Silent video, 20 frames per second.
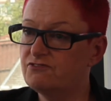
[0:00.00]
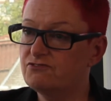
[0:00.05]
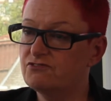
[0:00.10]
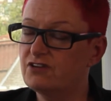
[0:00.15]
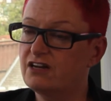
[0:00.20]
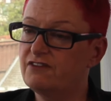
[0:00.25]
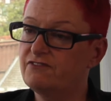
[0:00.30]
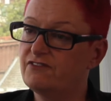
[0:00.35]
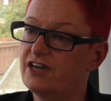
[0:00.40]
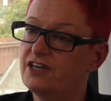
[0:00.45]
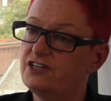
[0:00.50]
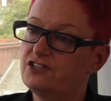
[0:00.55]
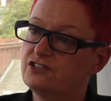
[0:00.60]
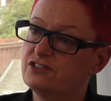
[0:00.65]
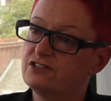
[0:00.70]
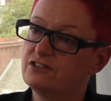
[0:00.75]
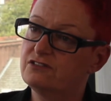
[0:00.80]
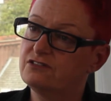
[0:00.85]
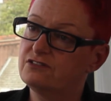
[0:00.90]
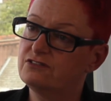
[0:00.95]
of
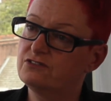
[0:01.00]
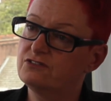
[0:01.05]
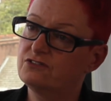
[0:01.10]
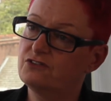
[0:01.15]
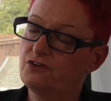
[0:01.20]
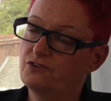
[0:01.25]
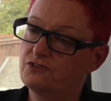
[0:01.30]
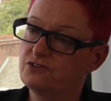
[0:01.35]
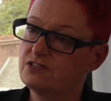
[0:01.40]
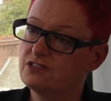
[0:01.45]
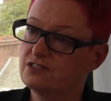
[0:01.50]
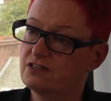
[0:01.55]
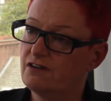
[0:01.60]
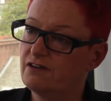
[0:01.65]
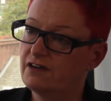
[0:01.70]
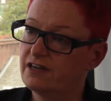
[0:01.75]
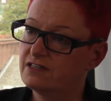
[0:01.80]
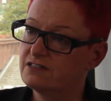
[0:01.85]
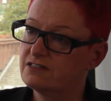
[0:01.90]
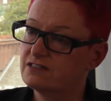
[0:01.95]
renovation on
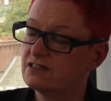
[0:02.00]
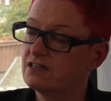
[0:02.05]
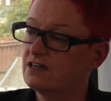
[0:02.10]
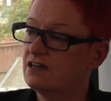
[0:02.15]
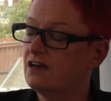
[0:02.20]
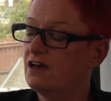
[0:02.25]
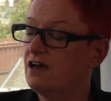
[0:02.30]
site,